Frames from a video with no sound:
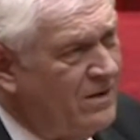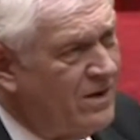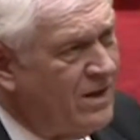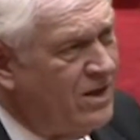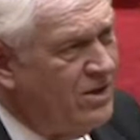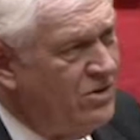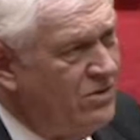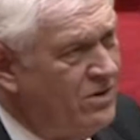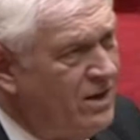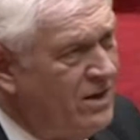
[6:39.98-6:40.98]
and
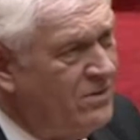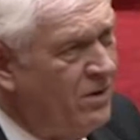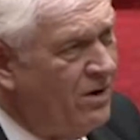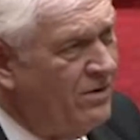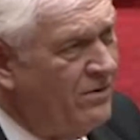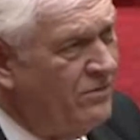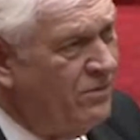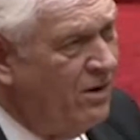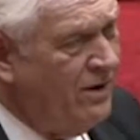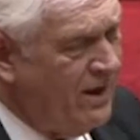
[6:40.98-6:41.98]
used as part of
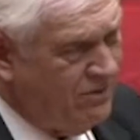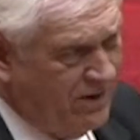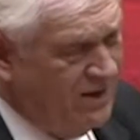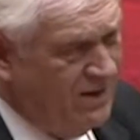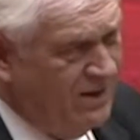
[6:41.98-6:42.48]
road aggregate.